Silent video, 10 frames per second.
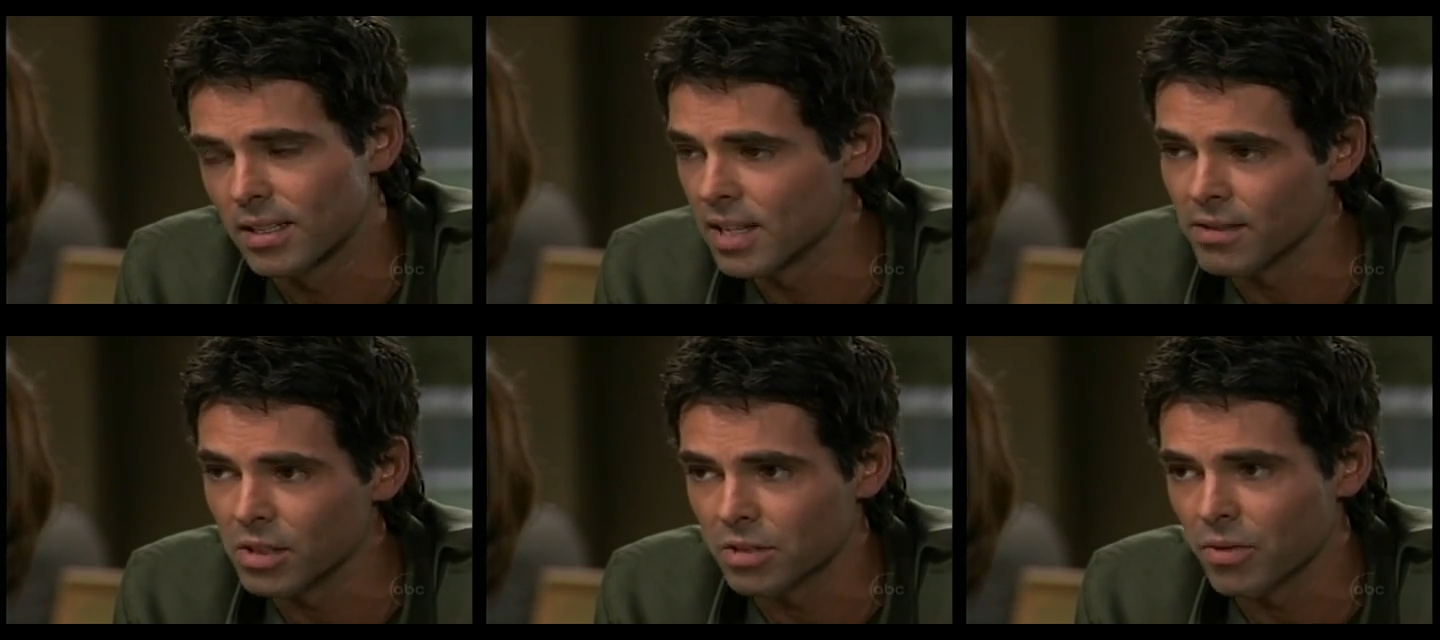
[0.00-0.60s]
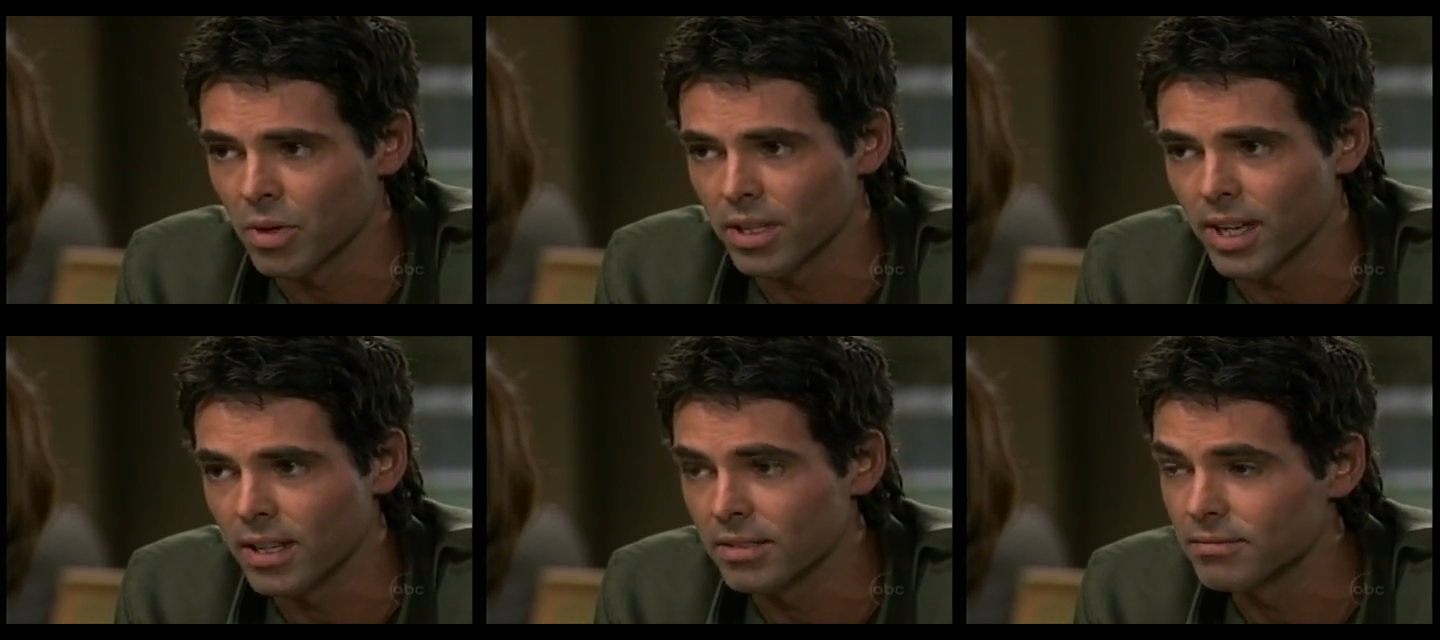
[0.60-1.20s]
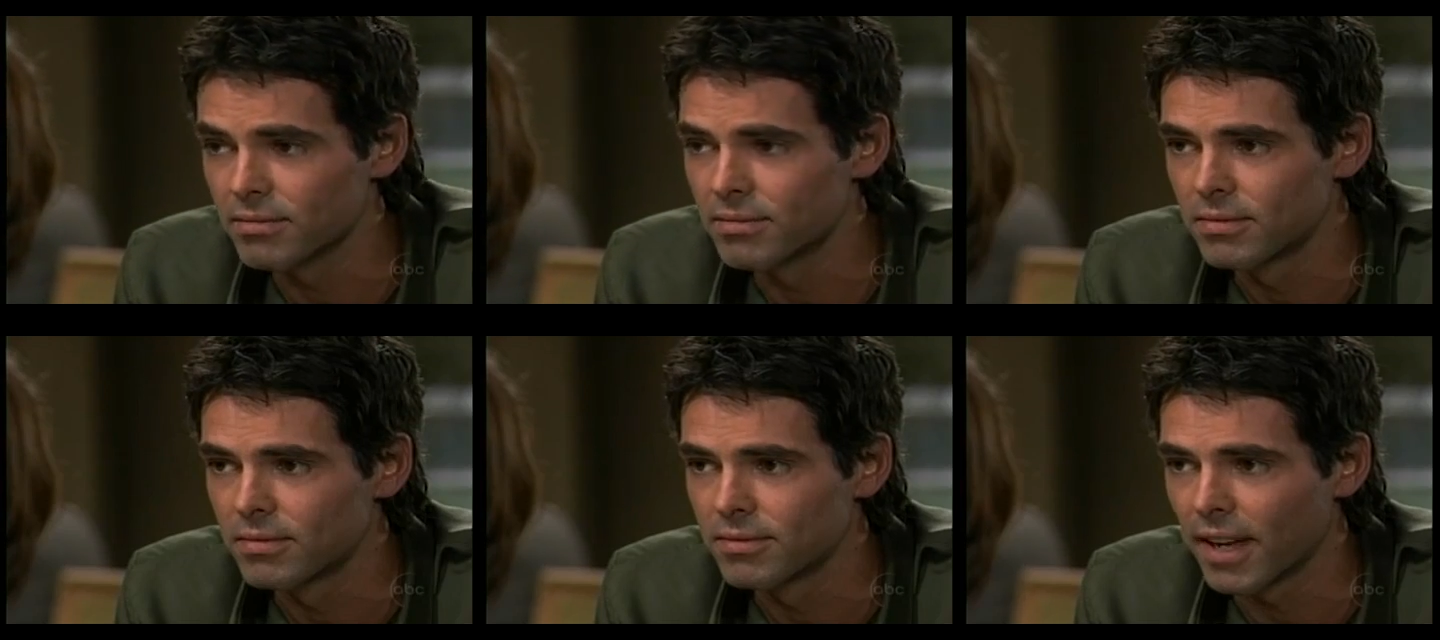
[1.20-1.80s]
He's never looked for it again.
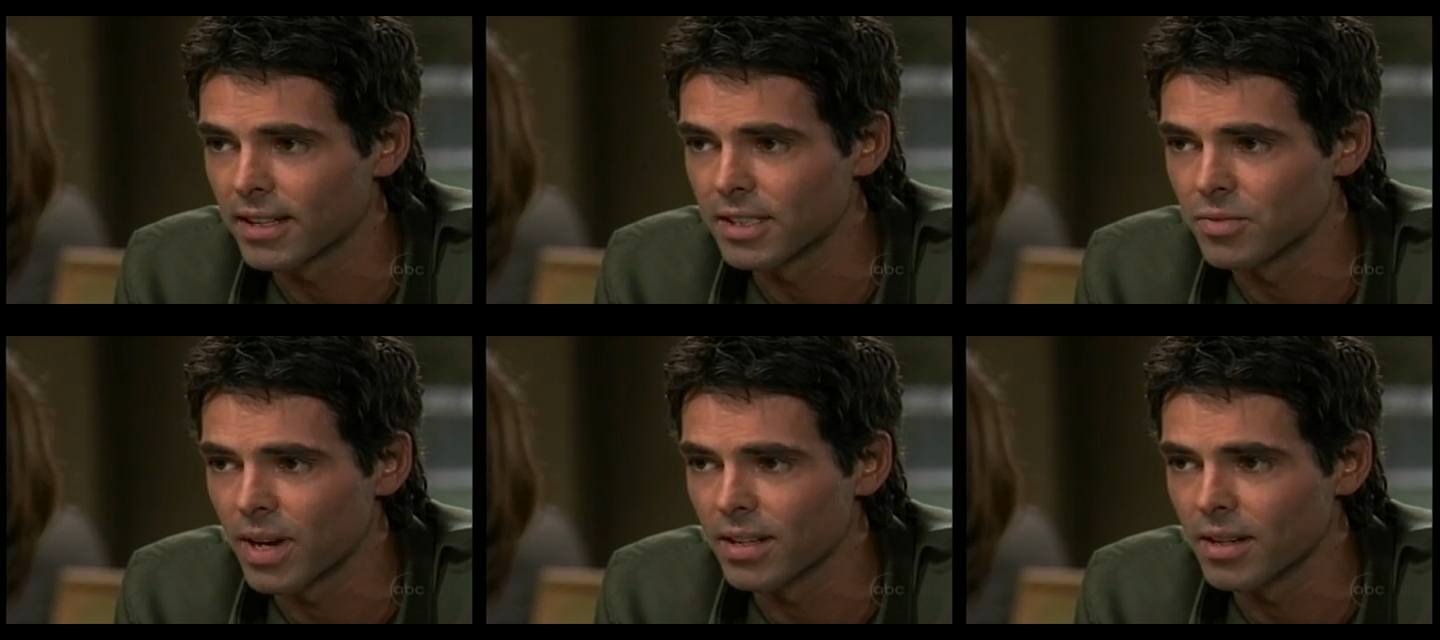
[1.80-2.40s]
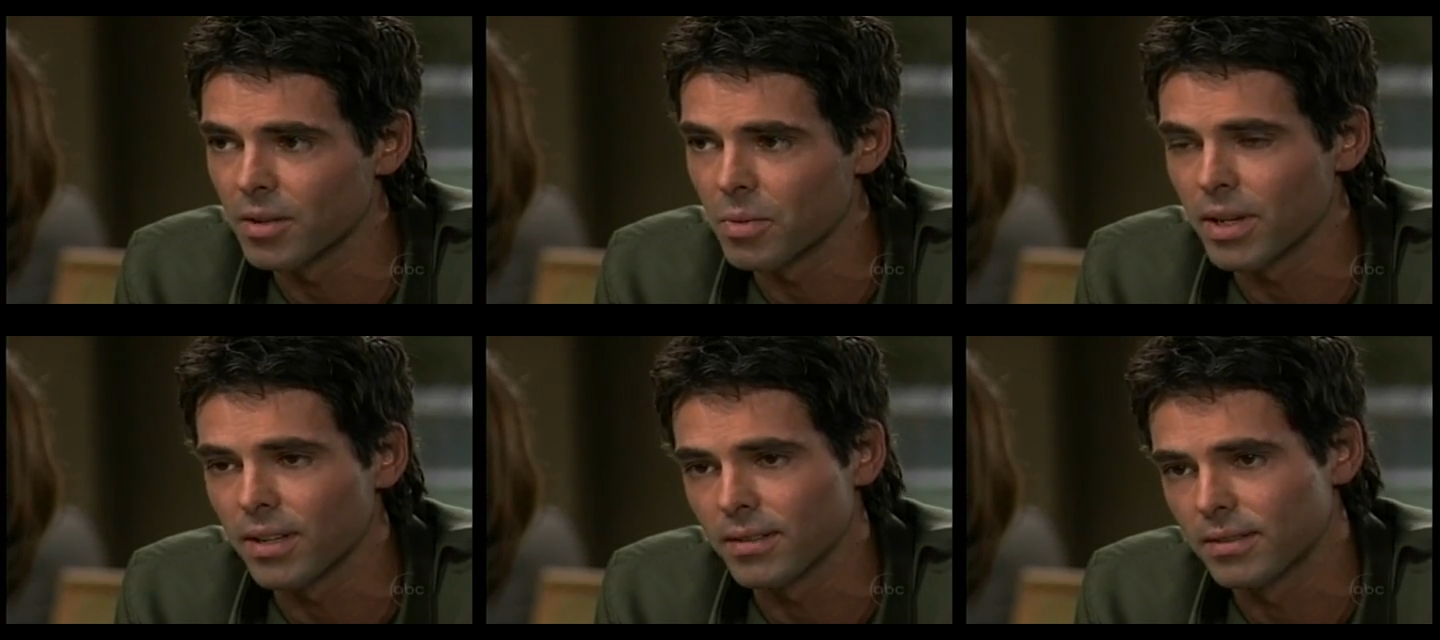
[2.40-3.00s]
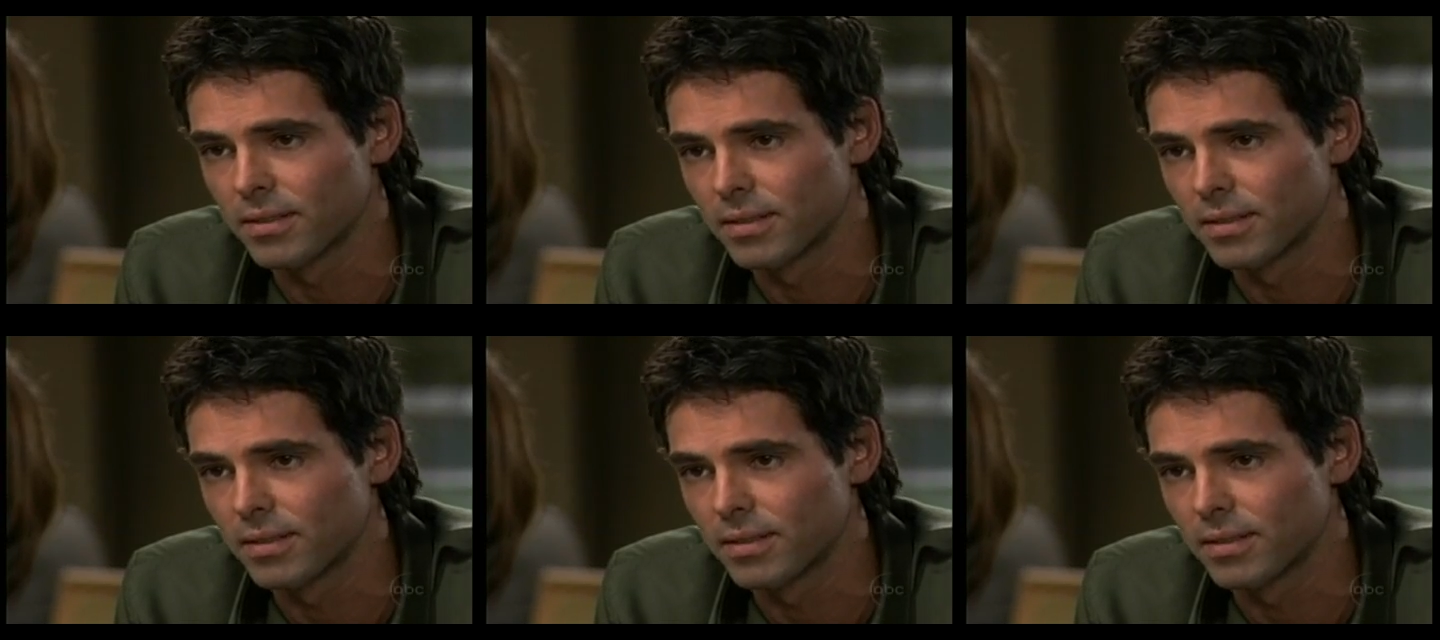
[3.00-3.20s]
In fact, he's ran the other way.